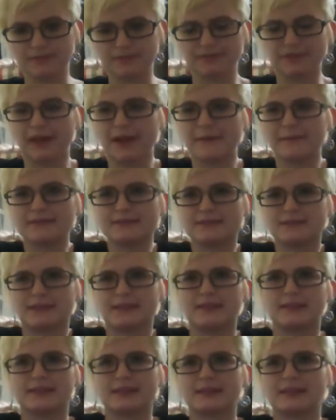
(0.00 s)
But that
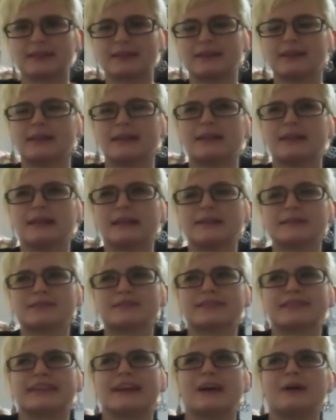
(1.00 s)
was
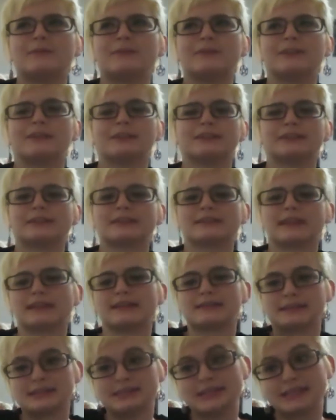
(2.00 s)
really helpful in just
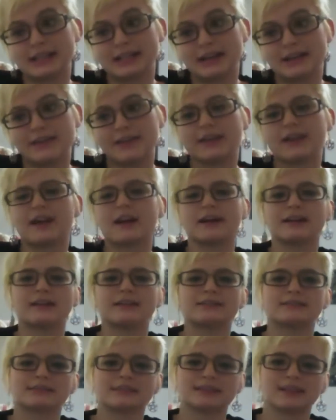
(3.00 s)
like seeing all the
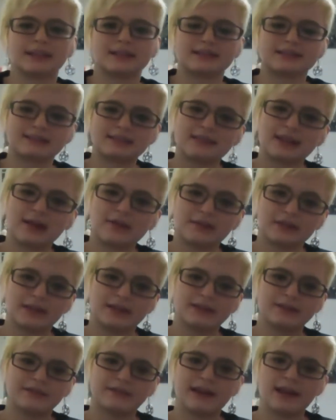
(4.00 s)
cards and like seeing how they
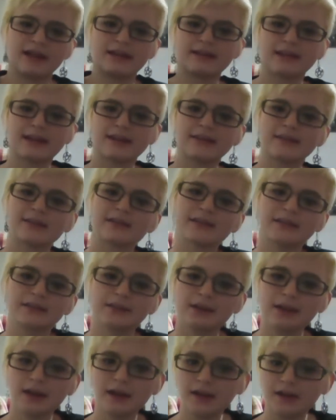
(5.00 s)
interact together.
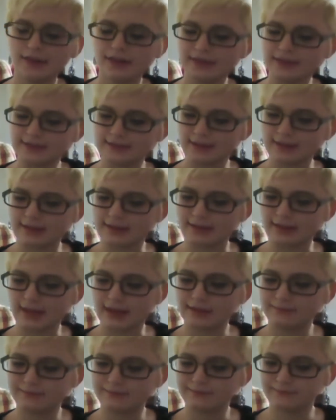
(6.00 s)
things like
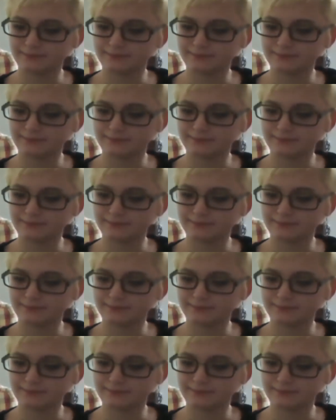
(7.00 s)
that.